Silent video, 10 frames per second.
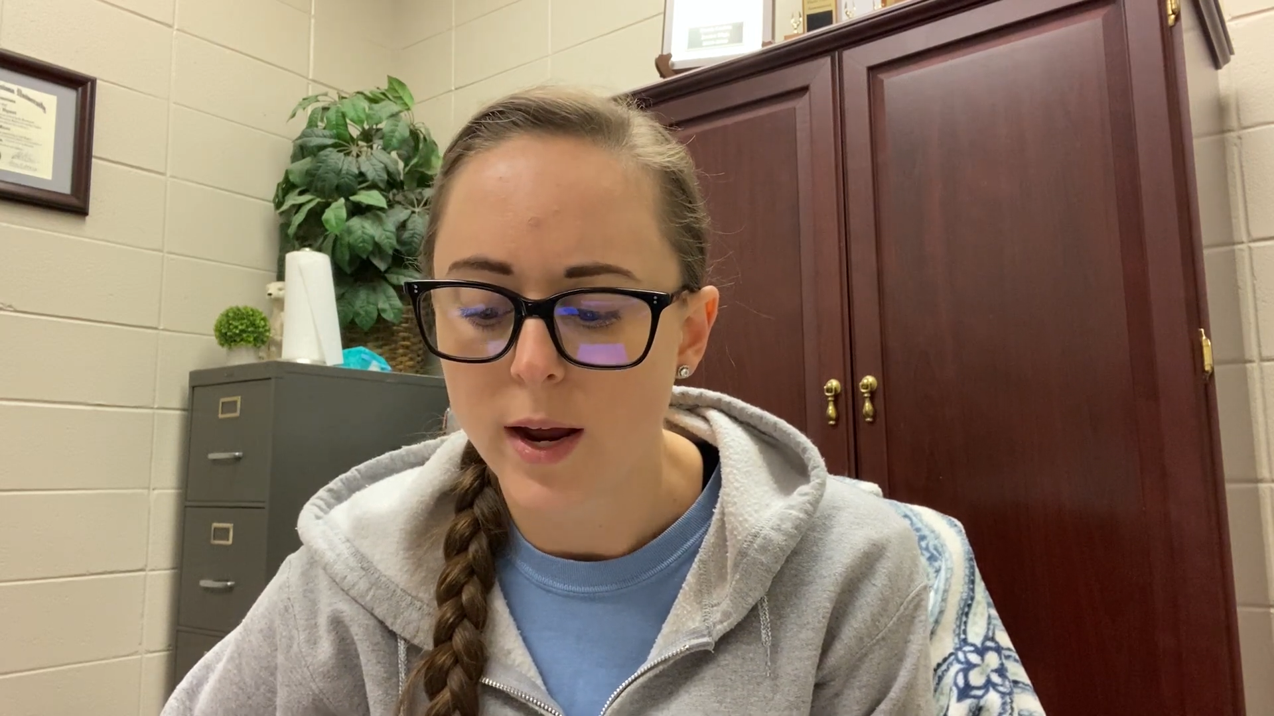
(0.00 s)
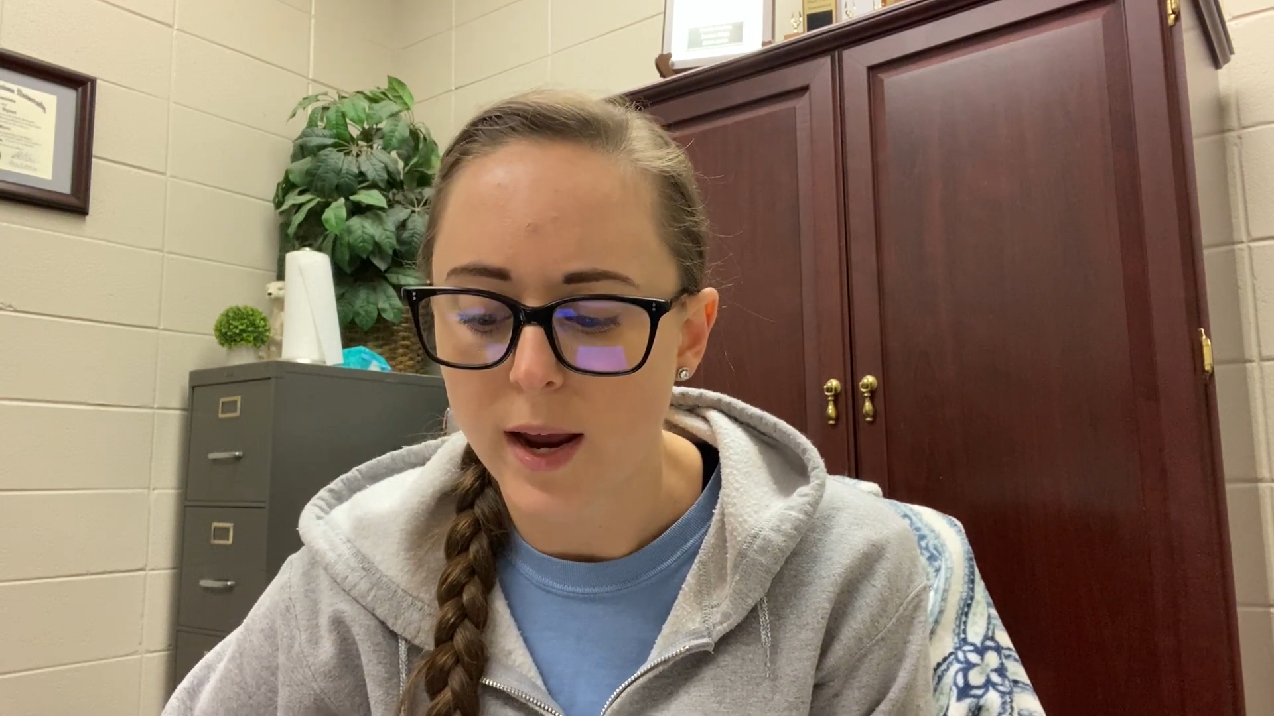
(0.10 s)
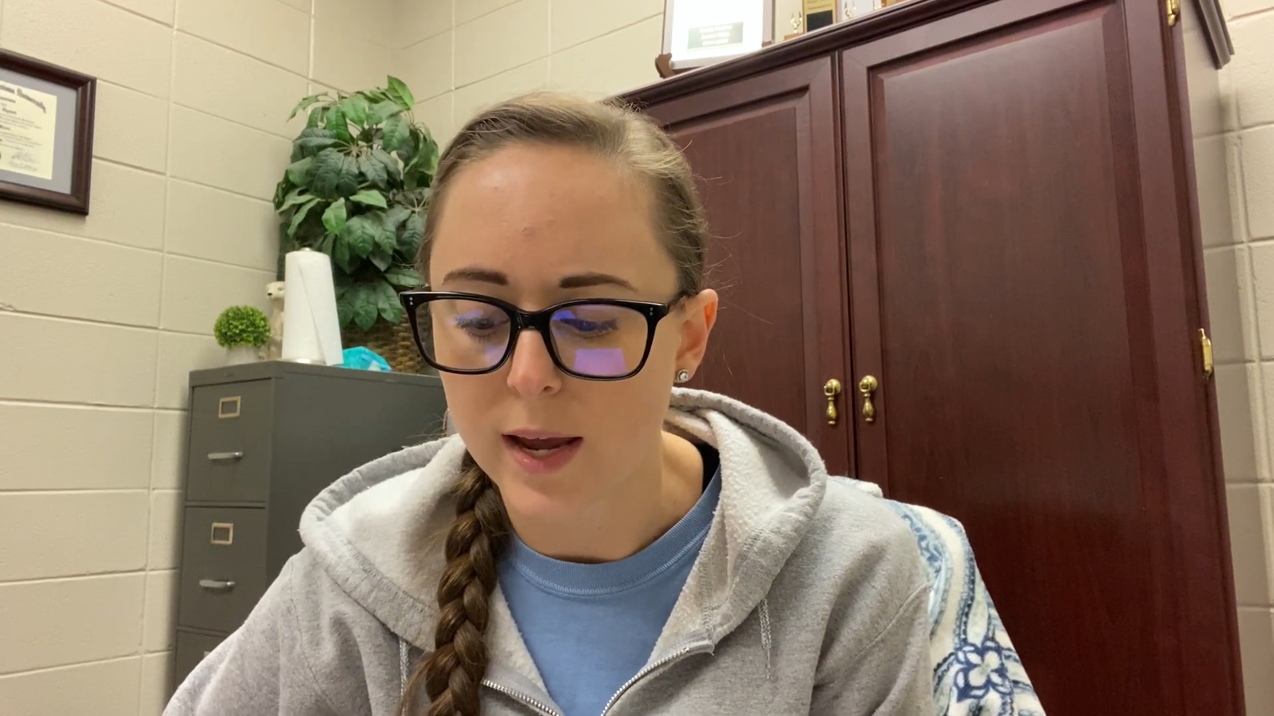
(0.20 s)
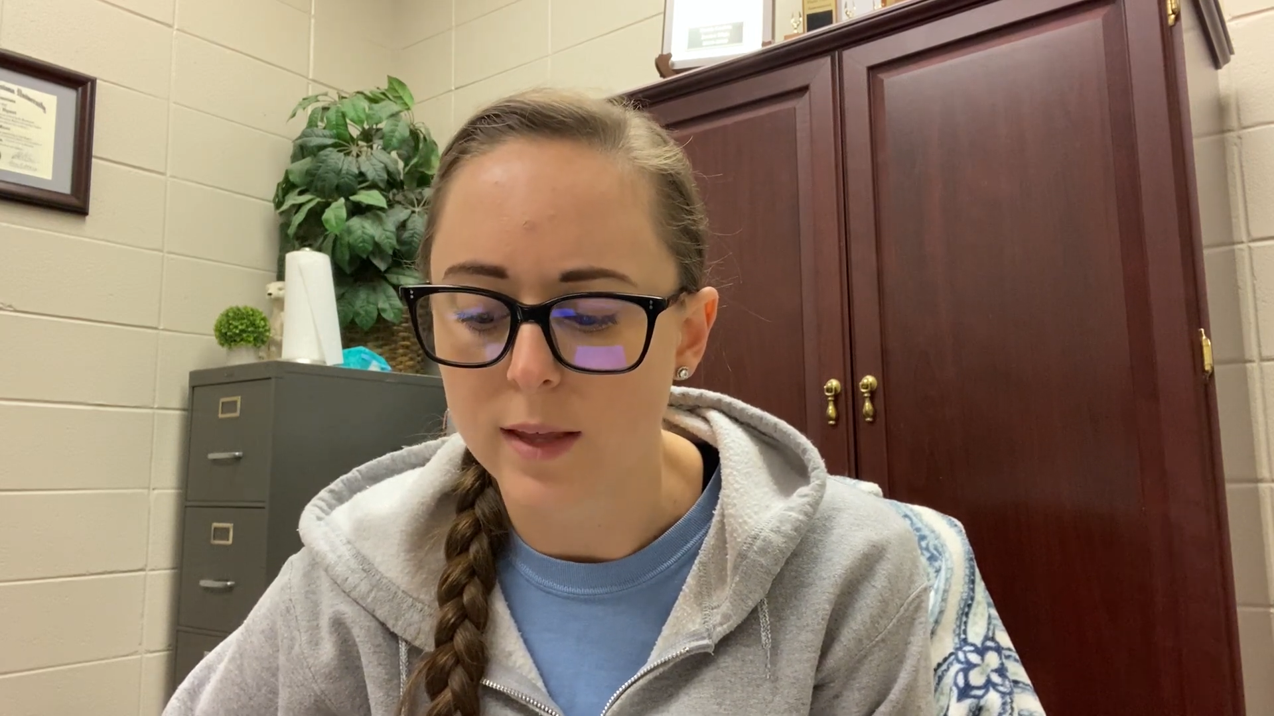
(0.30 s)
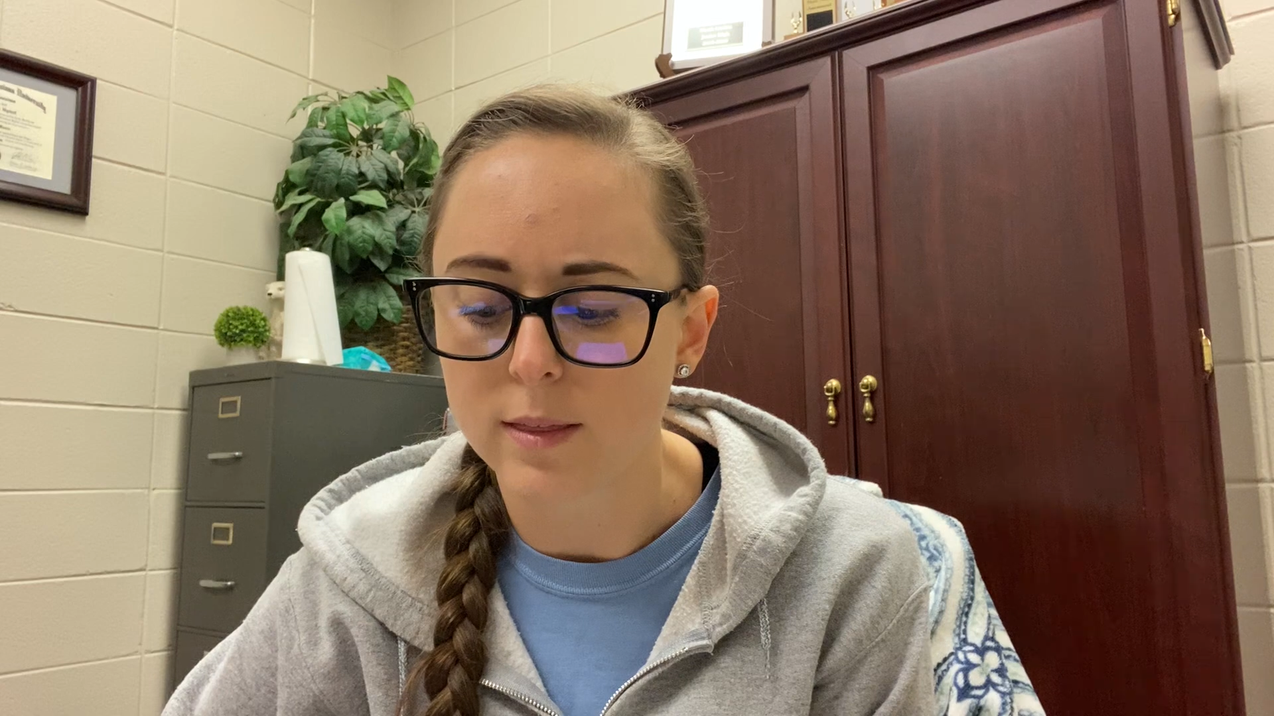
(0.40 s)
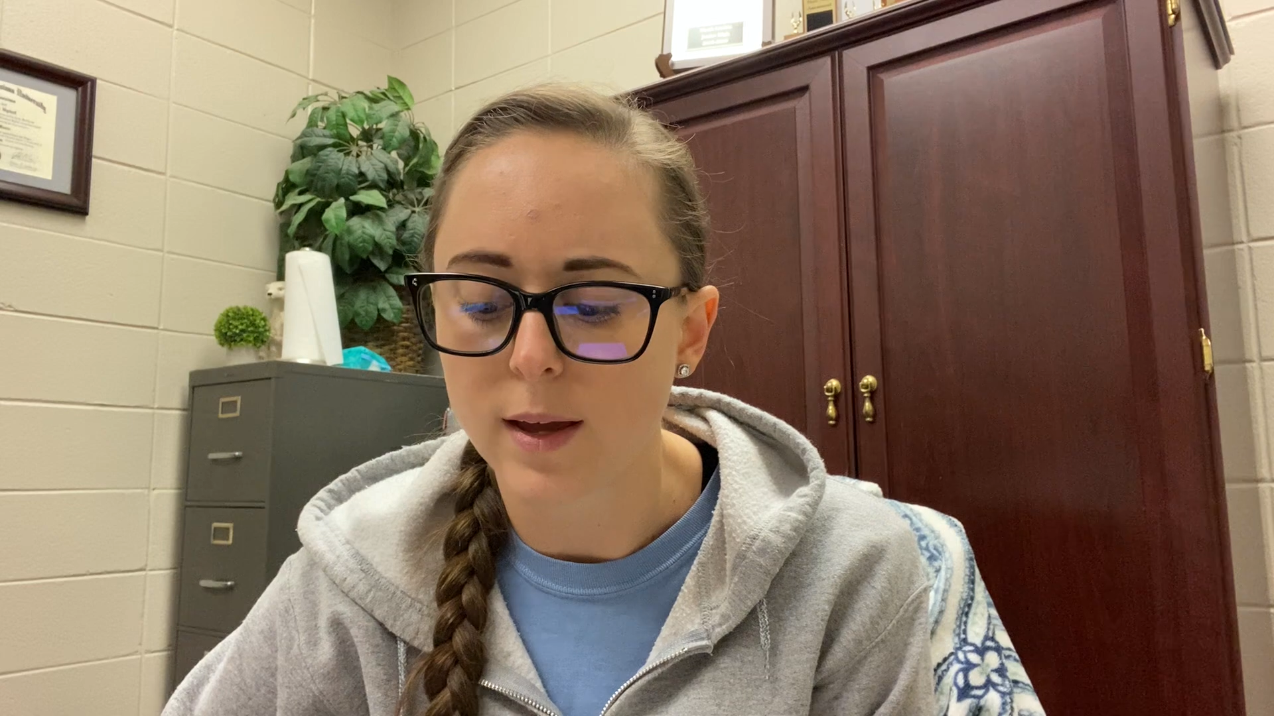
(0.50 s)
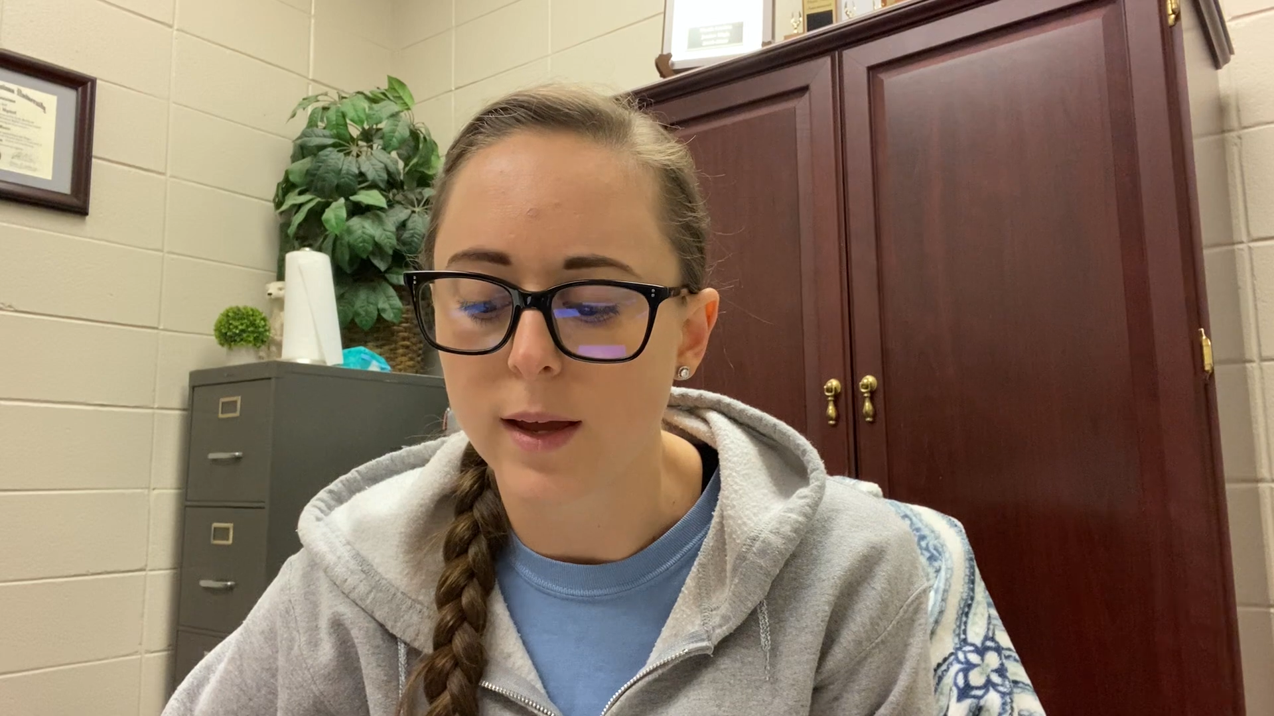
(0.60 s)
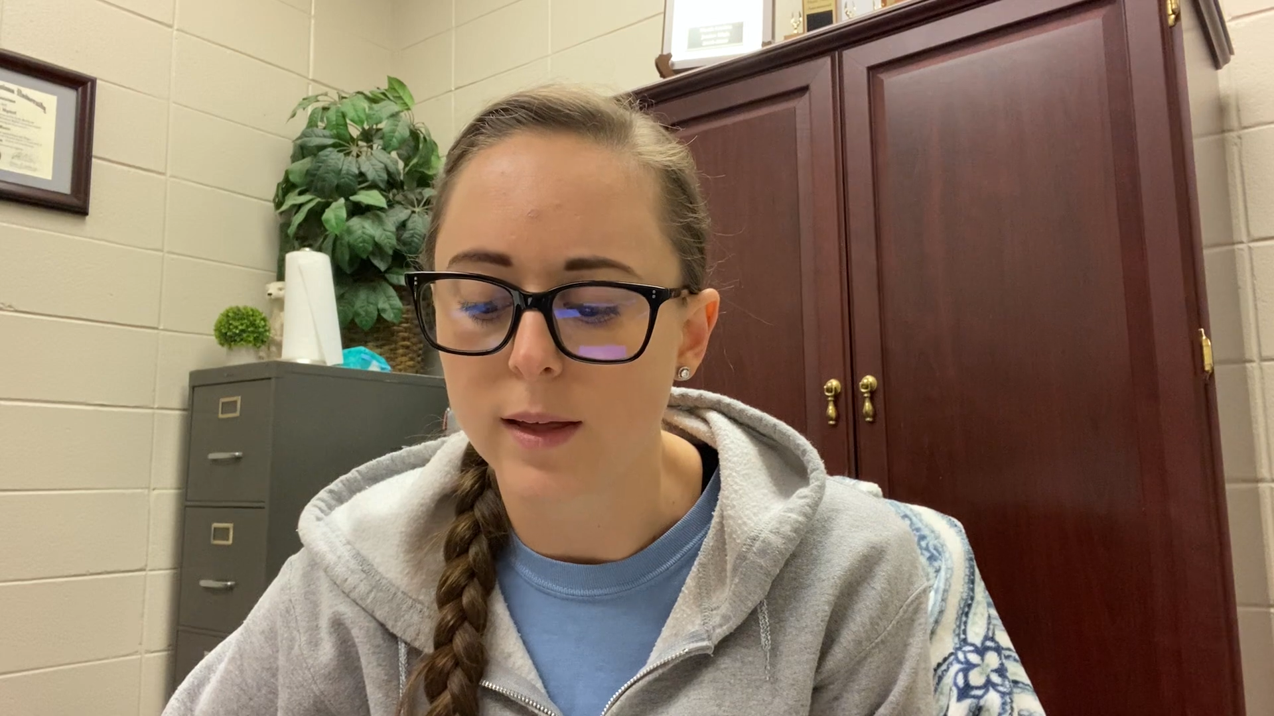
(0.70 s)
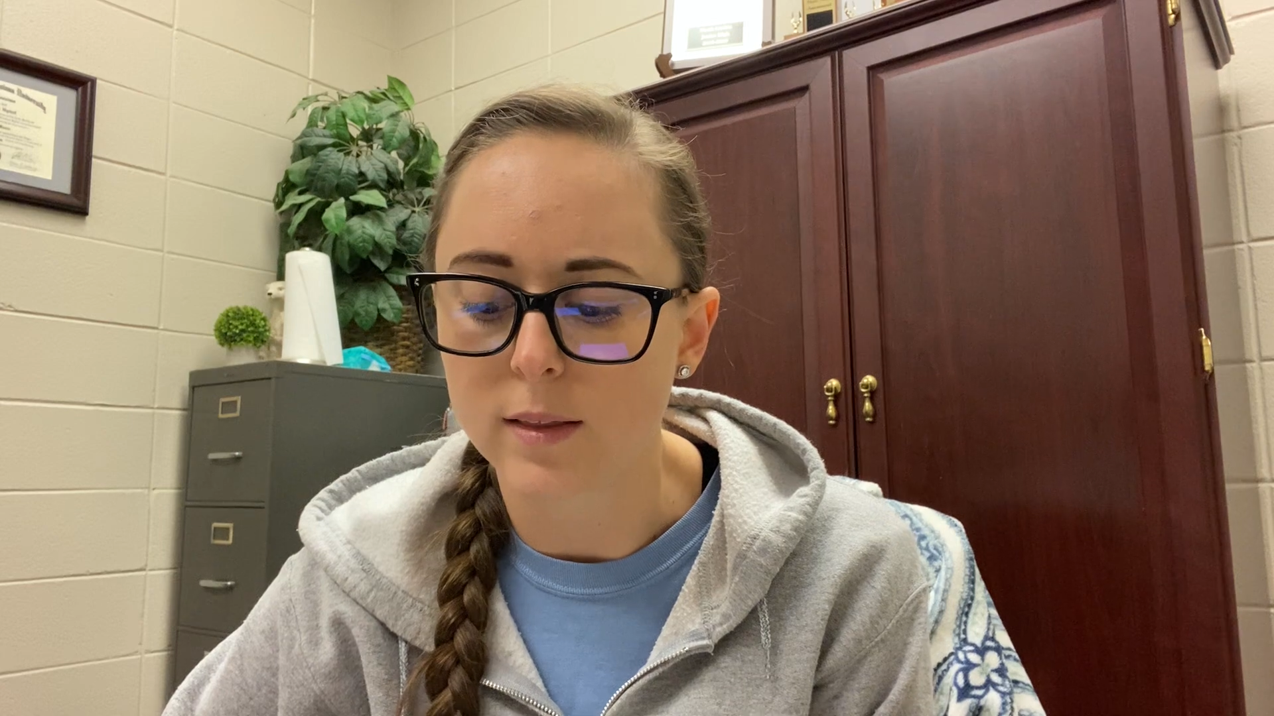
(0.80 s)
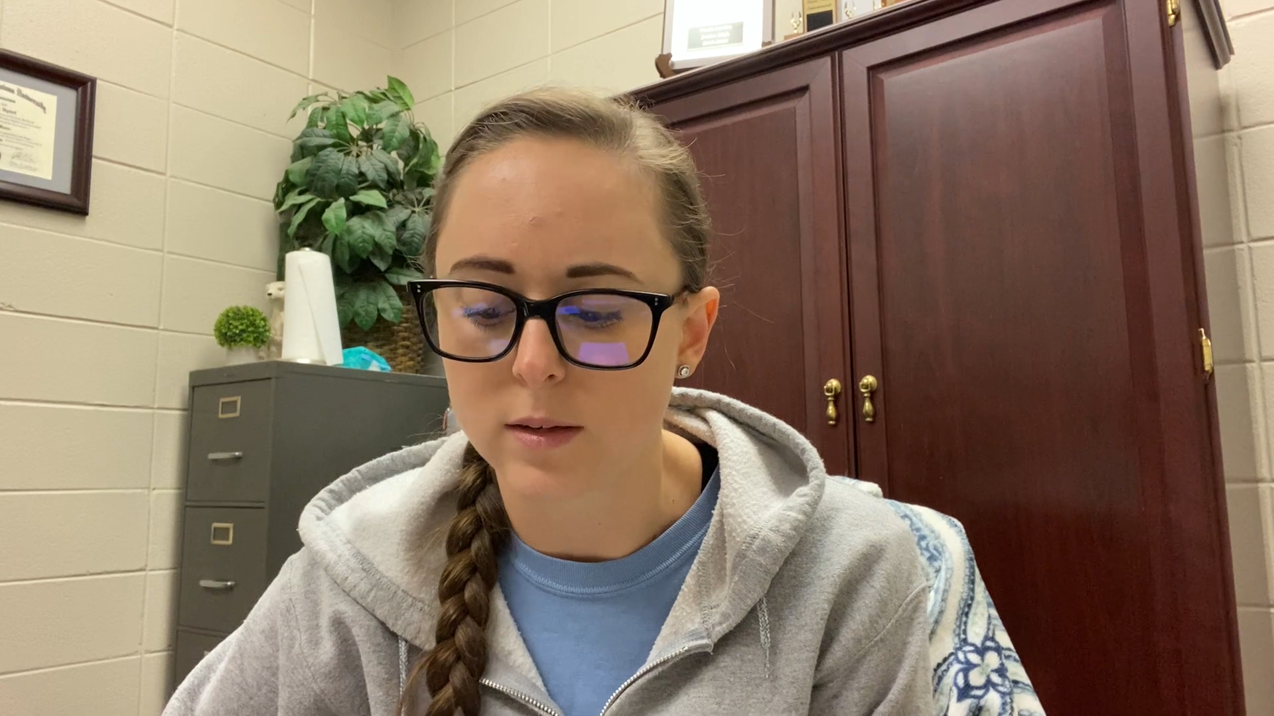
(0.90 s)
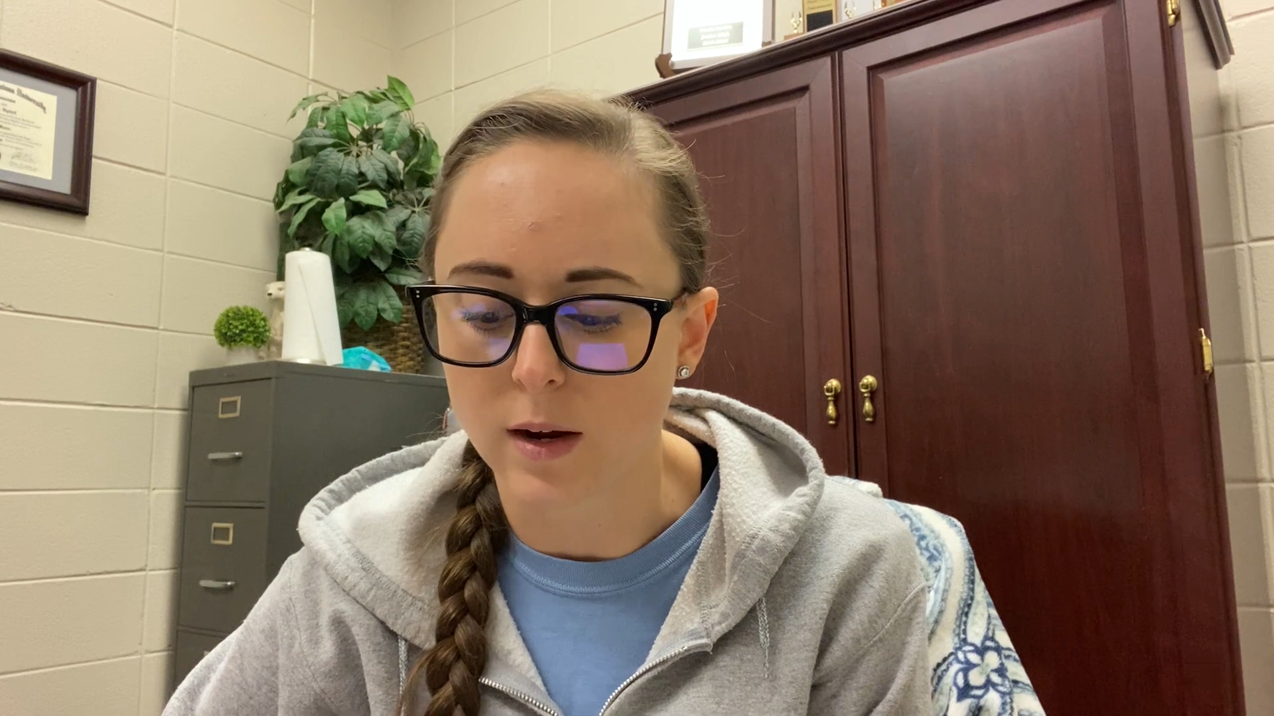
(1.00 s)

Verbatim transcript: eighth, eighth,